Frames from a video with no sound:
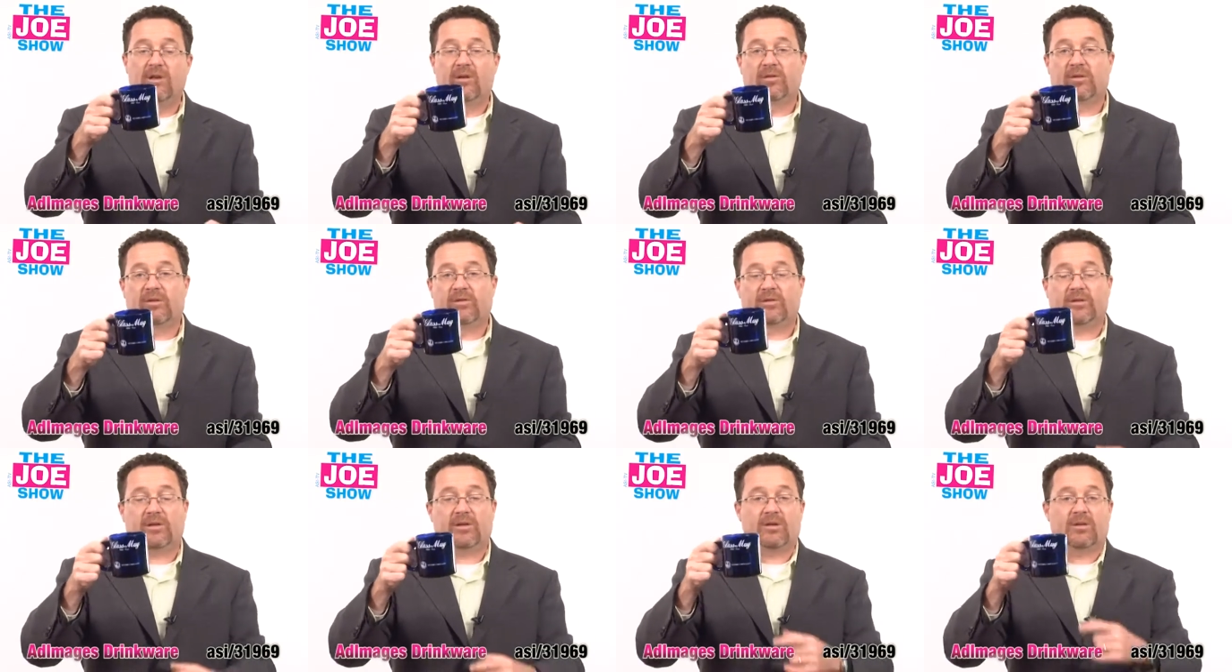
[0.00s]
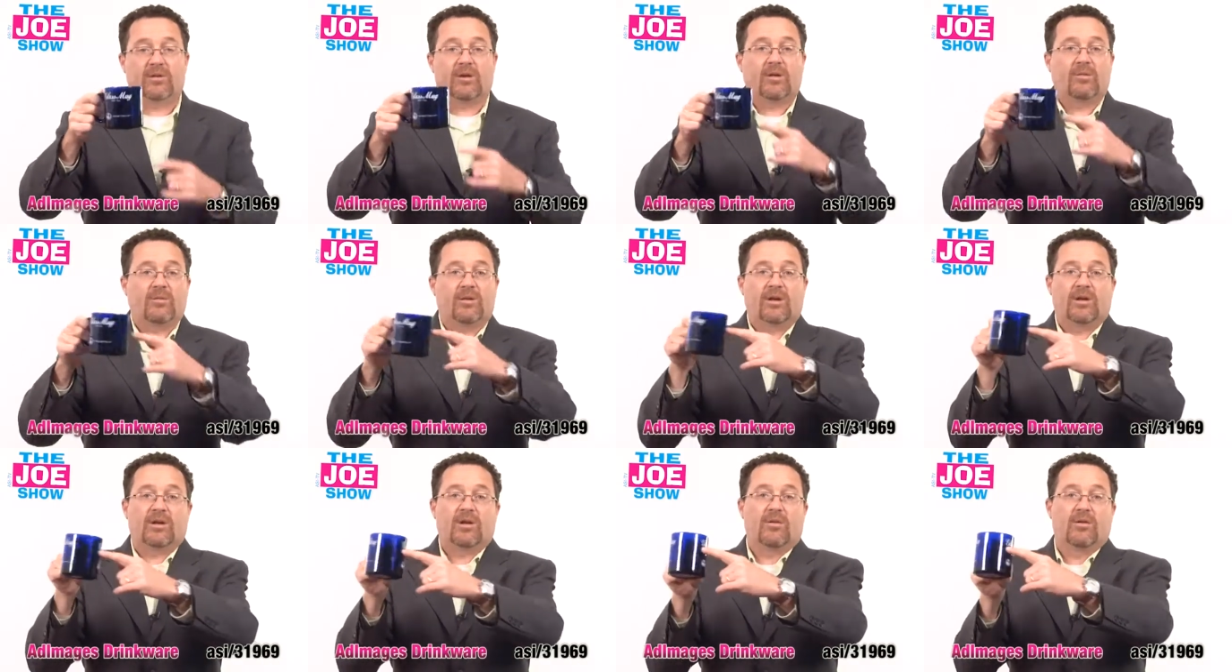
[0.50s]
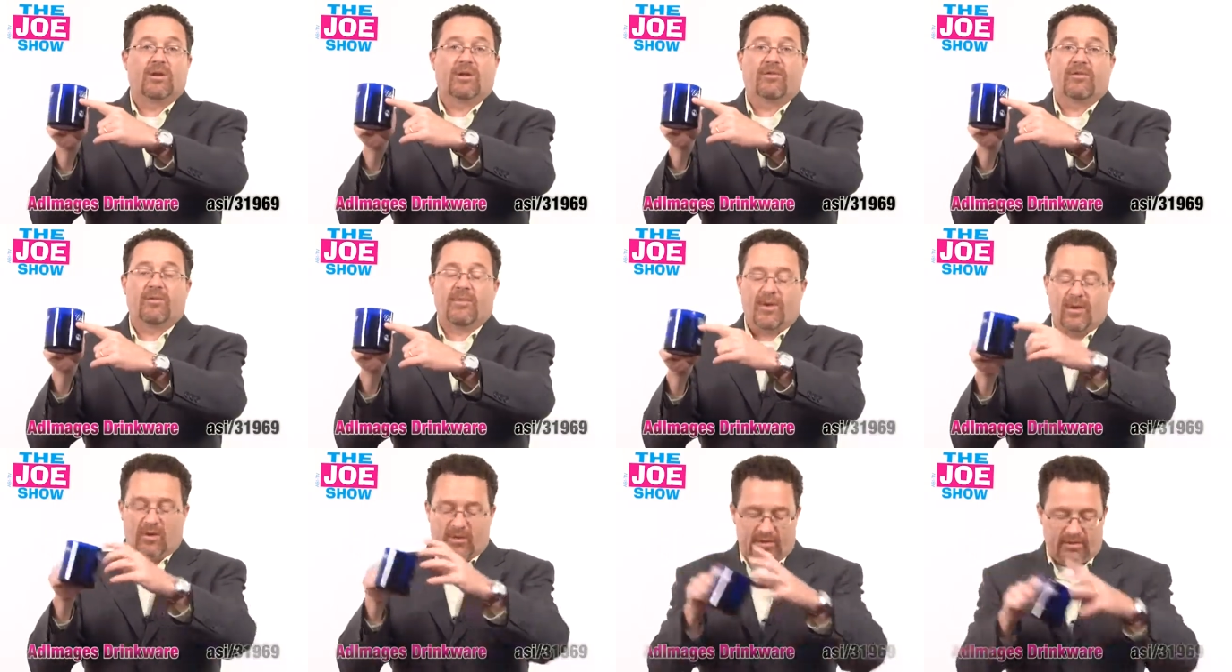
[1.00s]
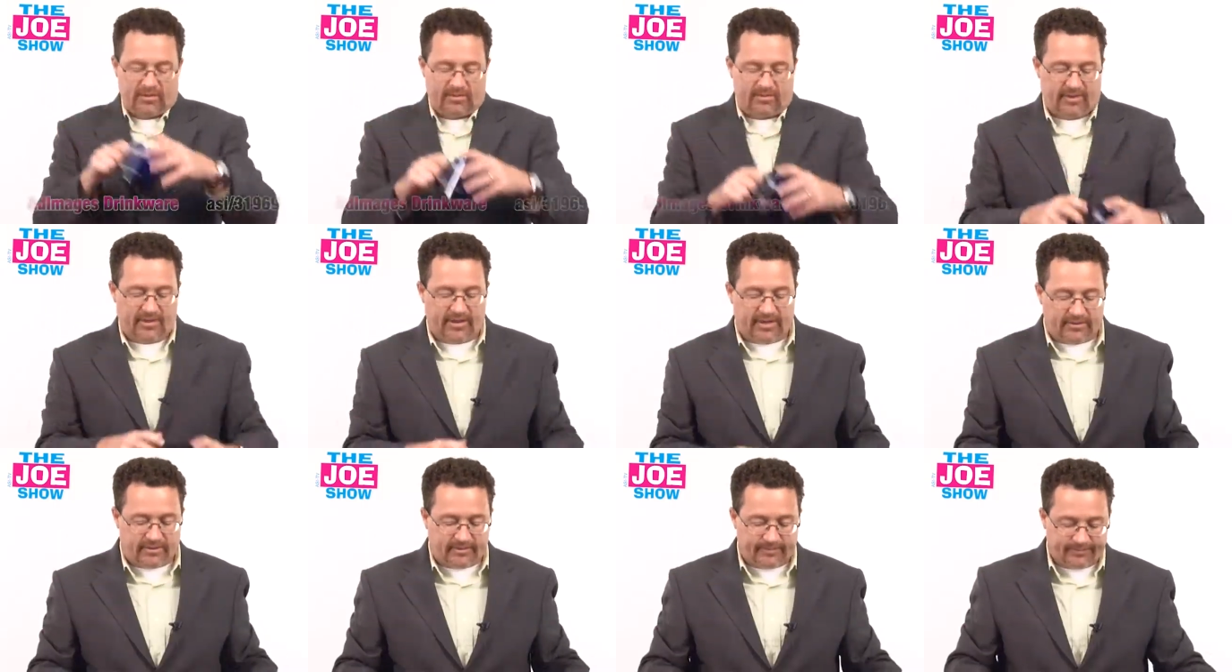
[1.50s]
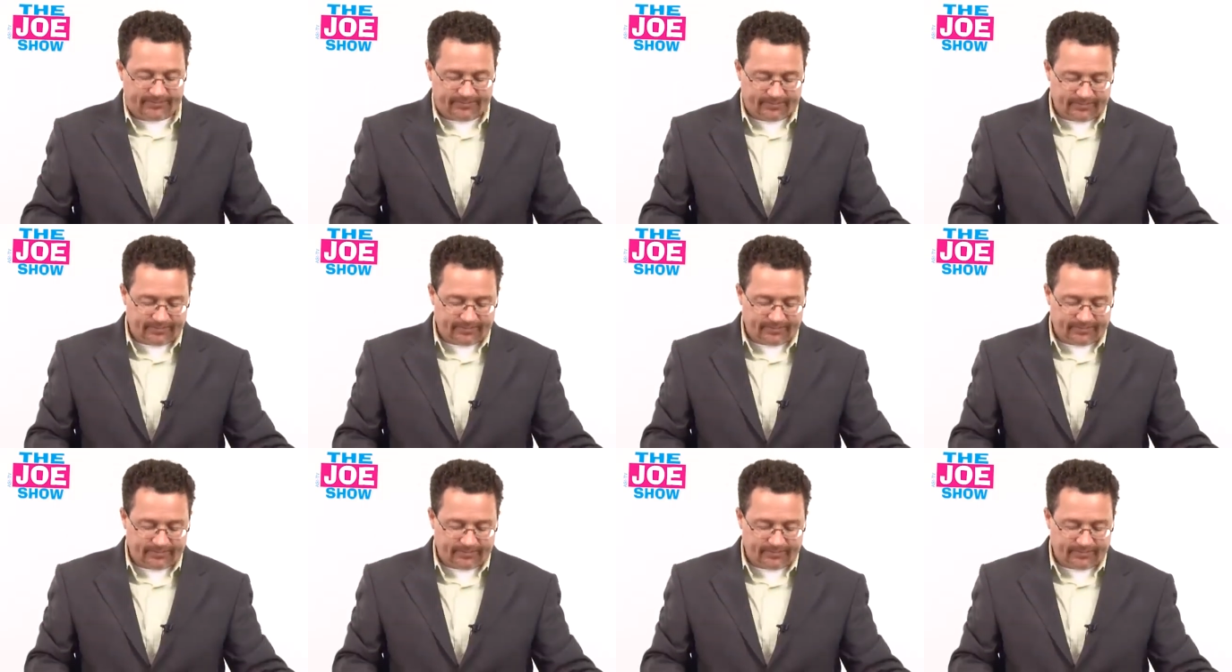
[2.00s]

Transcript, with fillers: they'll say, oh, I want to go here for my art supplies.